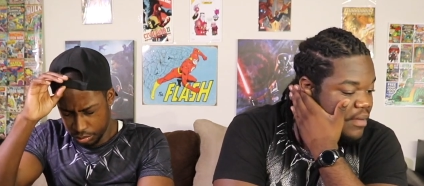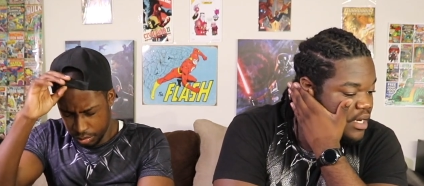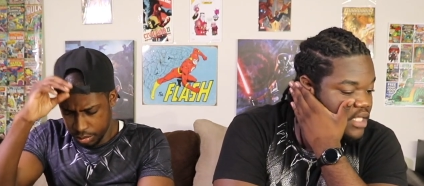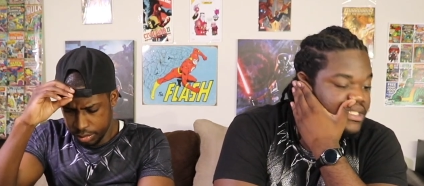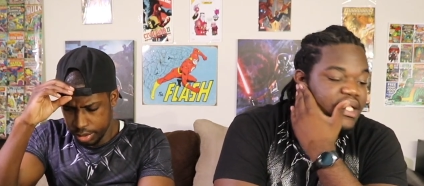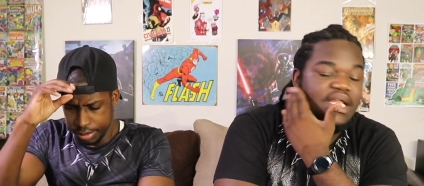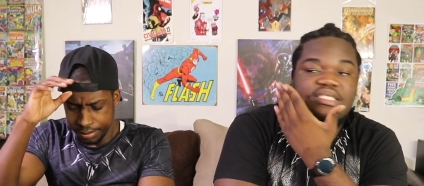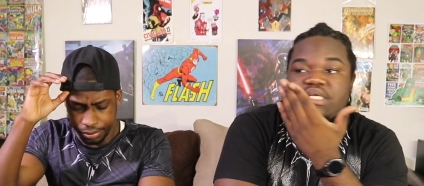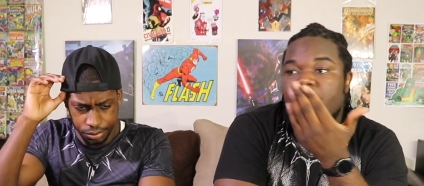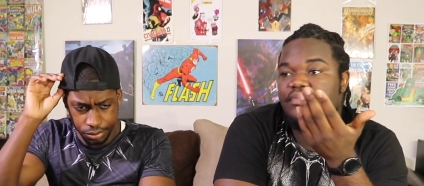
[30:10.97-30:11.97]
Speaker 1: I mean, it's not
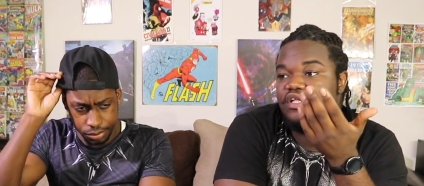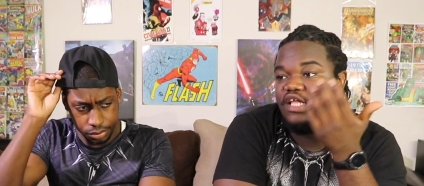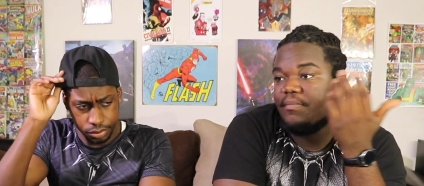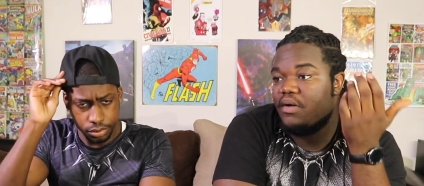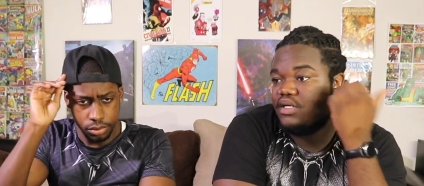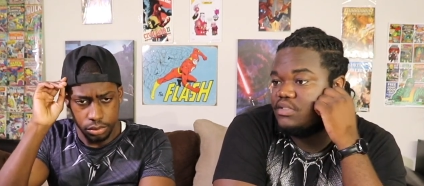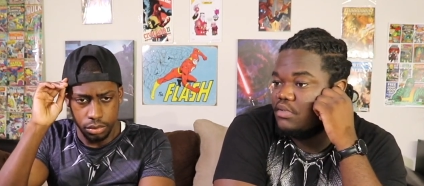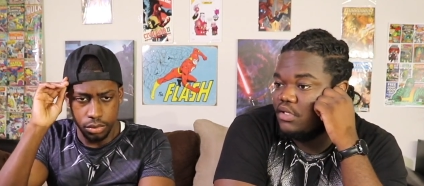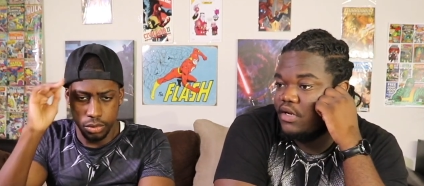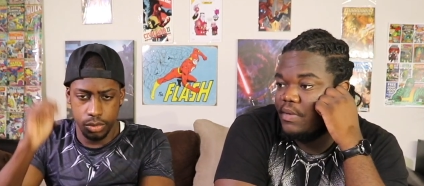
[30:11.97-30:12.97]
that it's completely
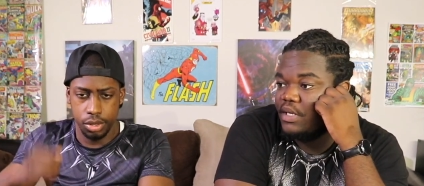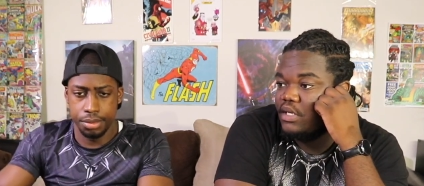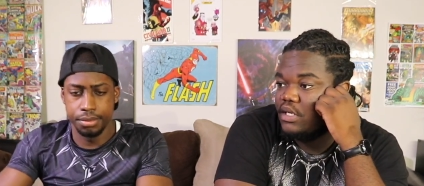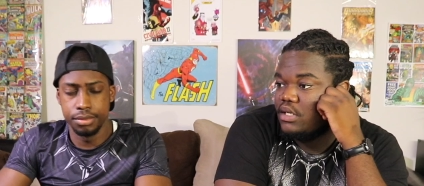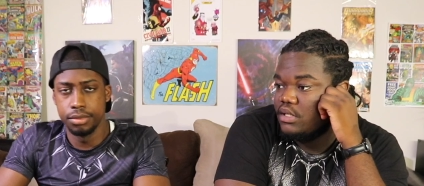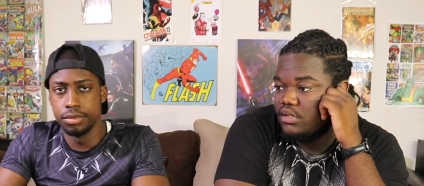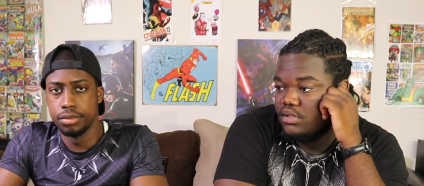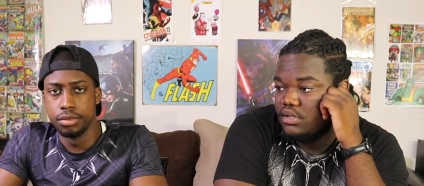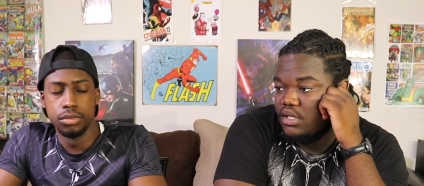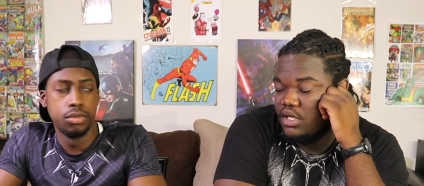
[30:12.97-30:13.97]
impossible. You know what I mean?
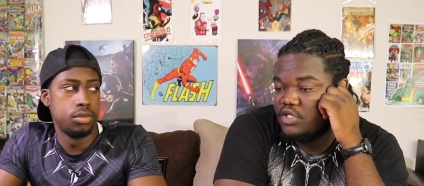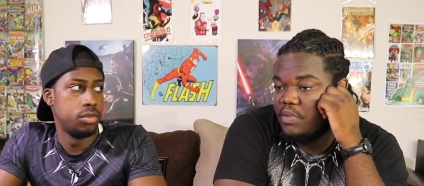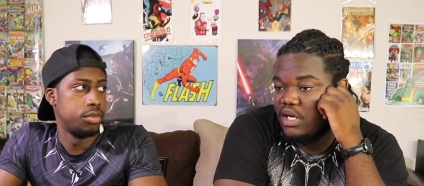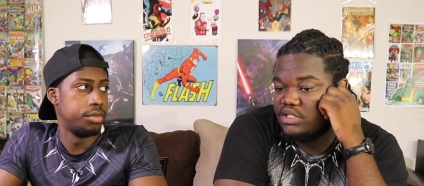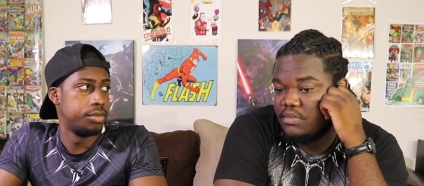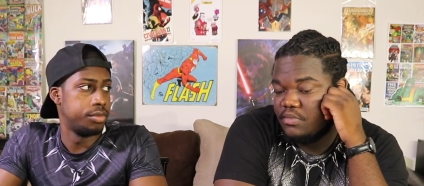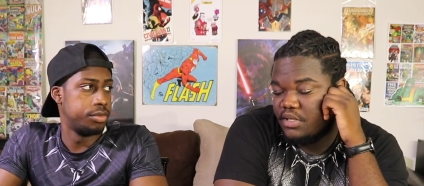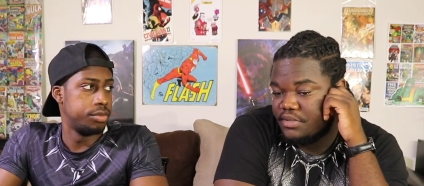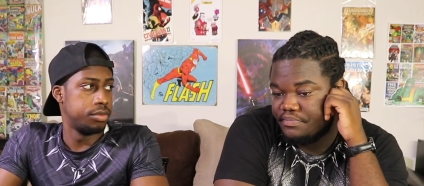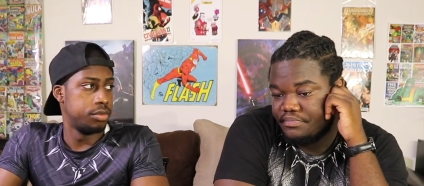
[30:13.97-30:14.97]
It is
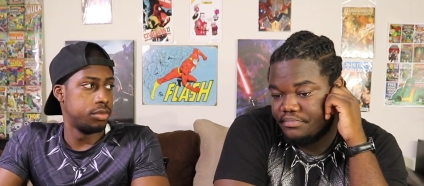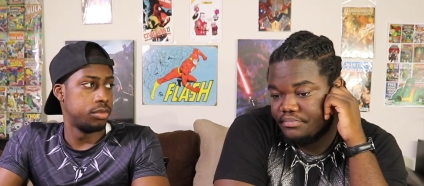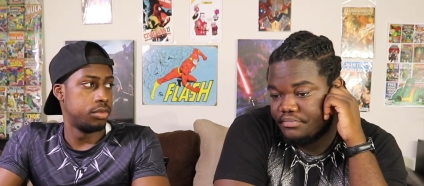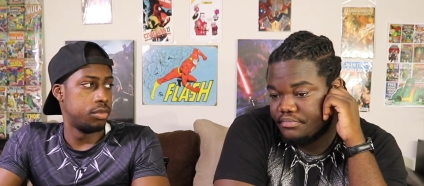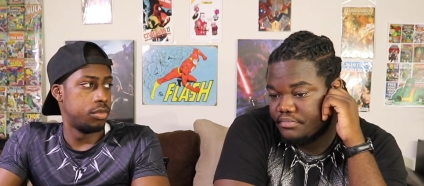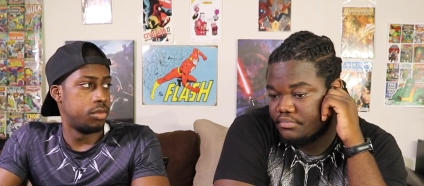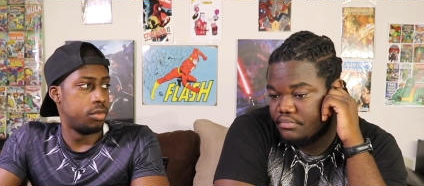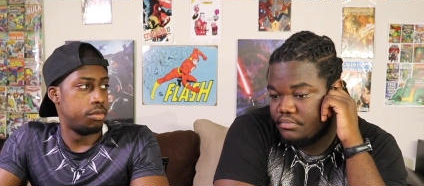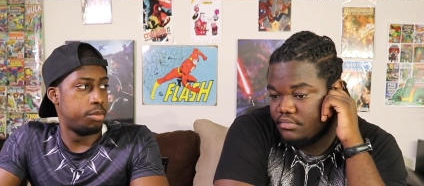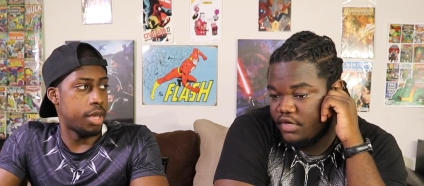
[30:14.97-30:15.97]
possible, but.
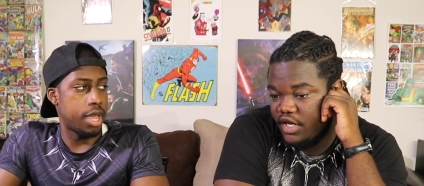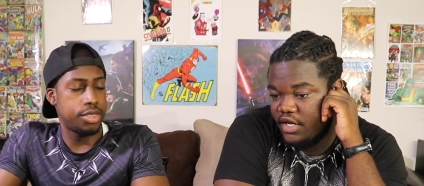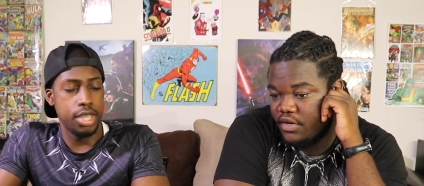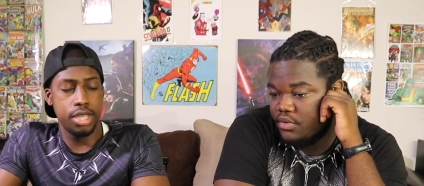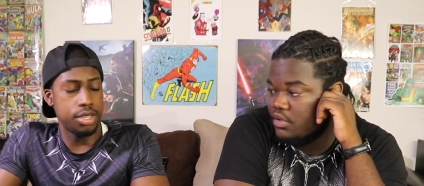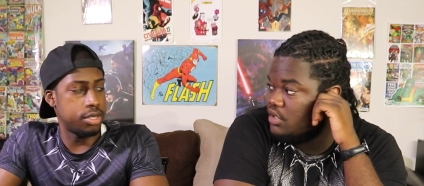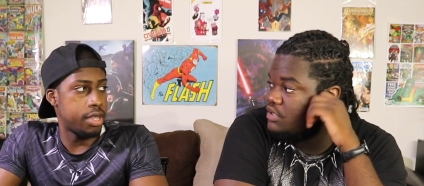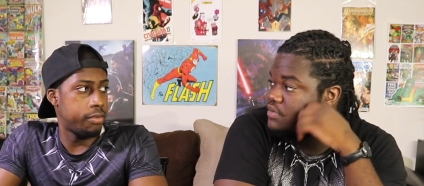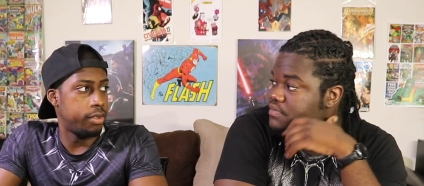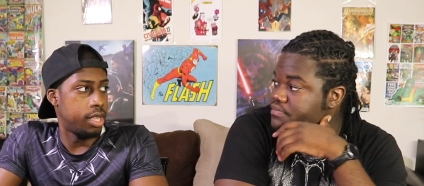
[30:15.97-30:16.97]
Speaker 2: But I think
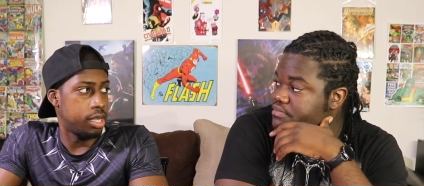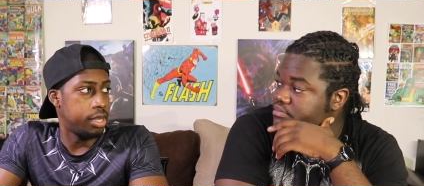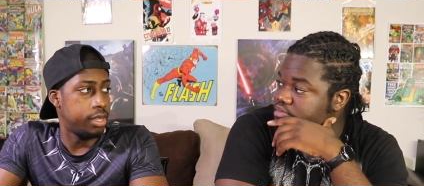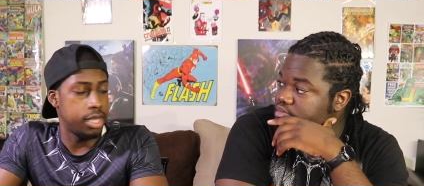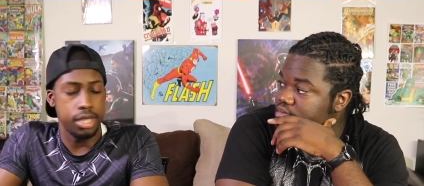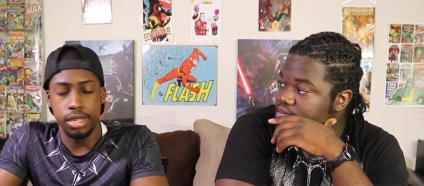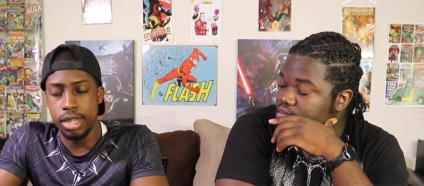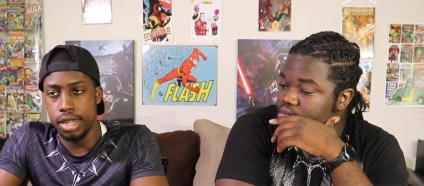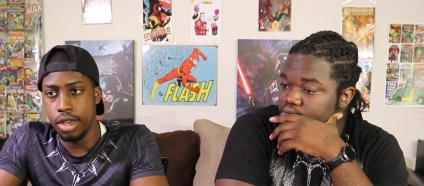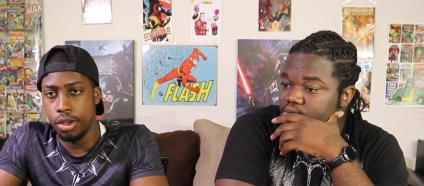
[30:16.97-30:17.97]
he'll definitely
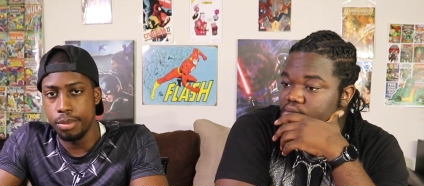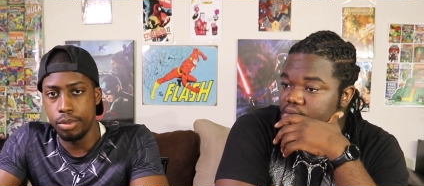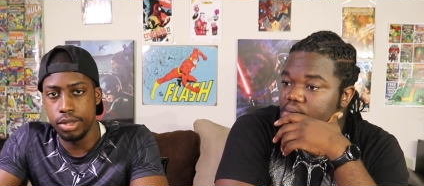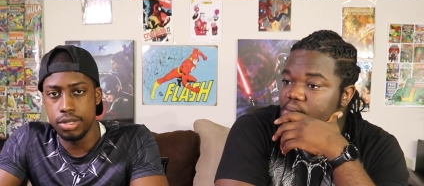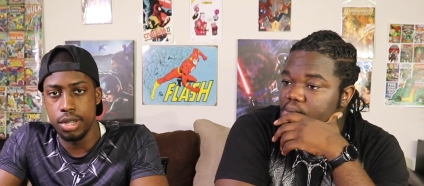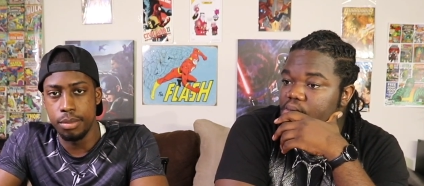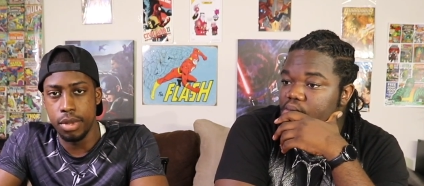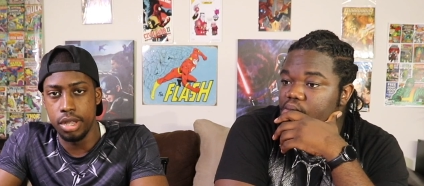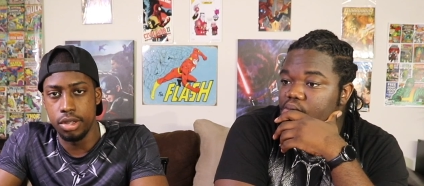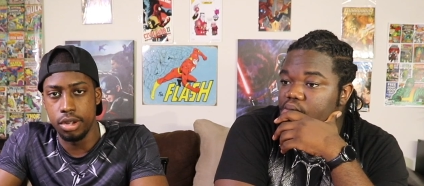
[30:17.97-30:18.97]
need help with
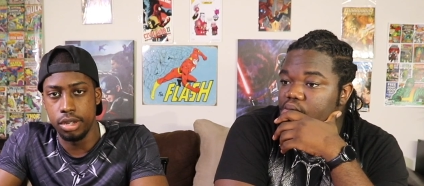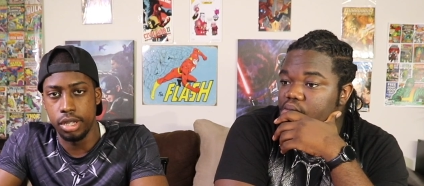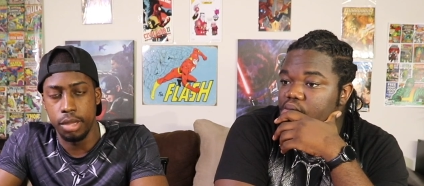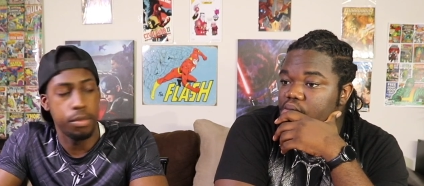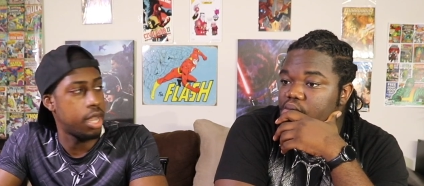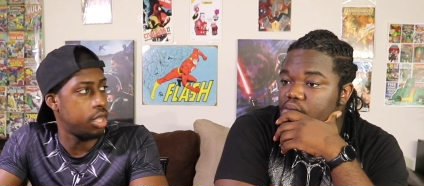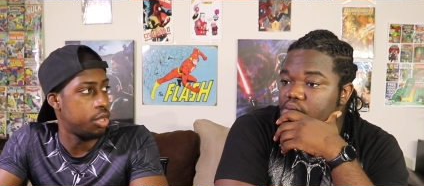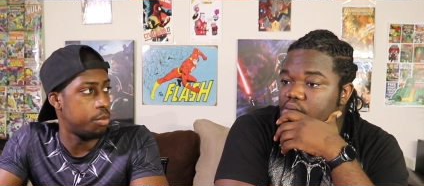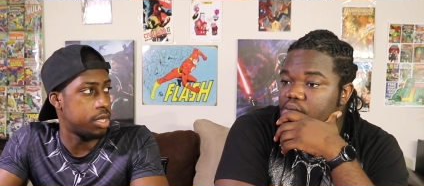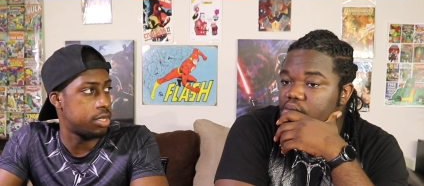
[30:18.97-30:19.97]
some other like
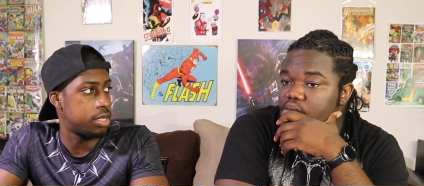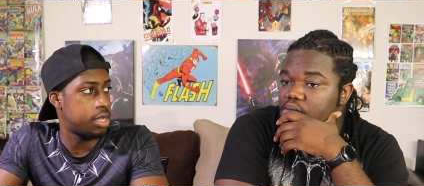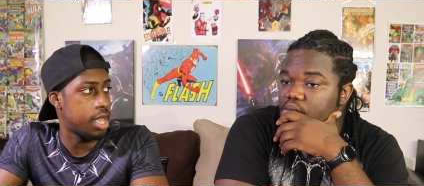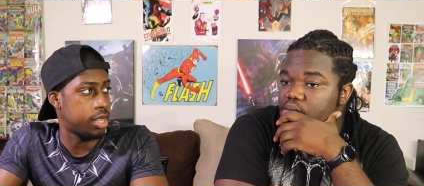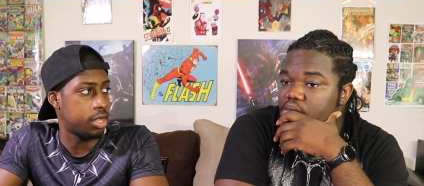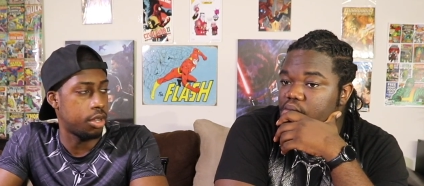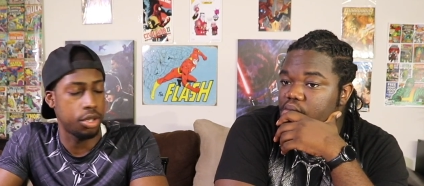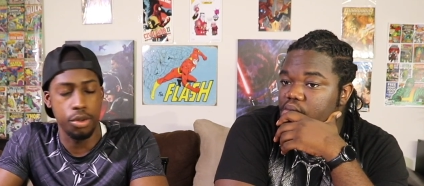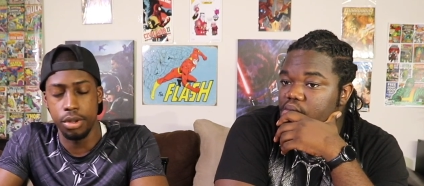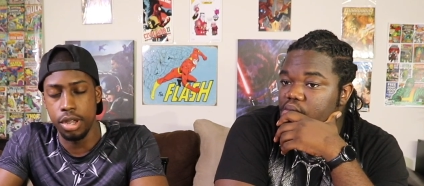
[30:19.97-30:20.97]
metahumans that
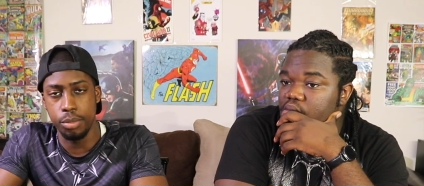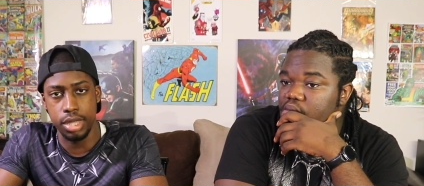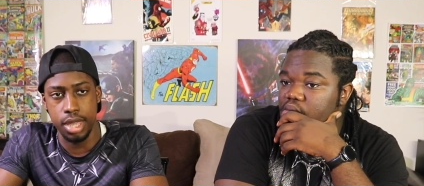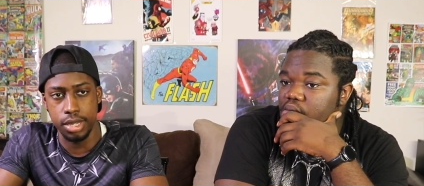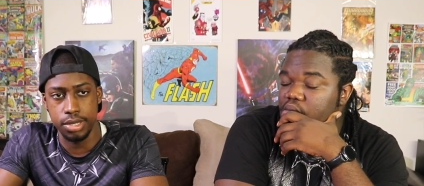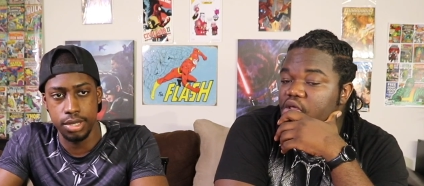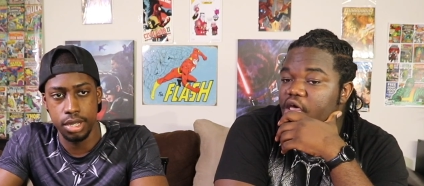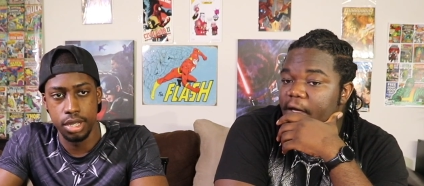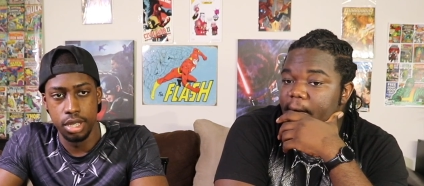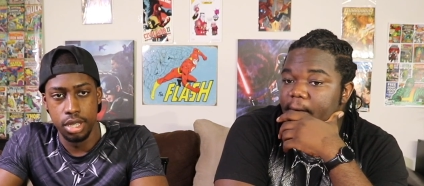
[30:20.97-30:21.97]
they're going up against. Yeah.